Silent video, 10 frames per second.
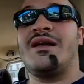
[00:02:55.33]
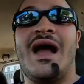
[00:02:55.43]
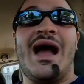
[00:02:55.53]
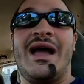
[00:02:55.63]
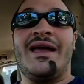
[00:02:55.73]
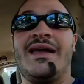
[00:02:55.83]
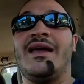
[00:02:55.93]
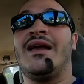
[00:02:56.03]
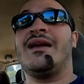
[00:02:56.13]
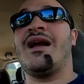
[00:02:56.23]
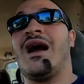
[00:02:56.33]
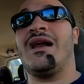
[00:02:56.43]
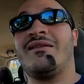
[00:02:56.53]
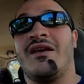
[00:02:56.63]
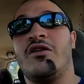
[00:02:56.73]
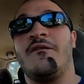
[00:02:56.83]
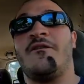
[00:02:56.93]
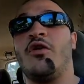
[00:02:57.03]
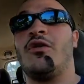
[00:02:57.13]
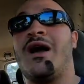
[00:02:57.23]
Guy, that's how you
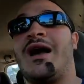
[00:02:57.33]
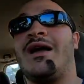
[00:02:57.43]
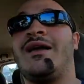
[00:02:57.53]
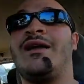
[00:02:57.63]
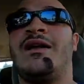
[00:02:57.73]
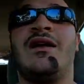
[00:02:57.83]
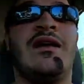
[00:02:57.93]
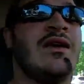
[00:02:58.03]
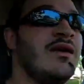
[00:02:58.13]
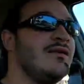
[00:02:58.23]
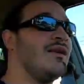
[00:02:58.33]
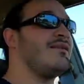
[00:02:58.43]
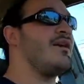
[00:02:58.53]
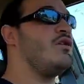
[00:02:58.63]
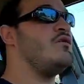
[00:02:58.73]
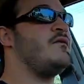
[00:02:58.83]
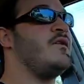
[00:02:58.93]
feel, guy? That's how you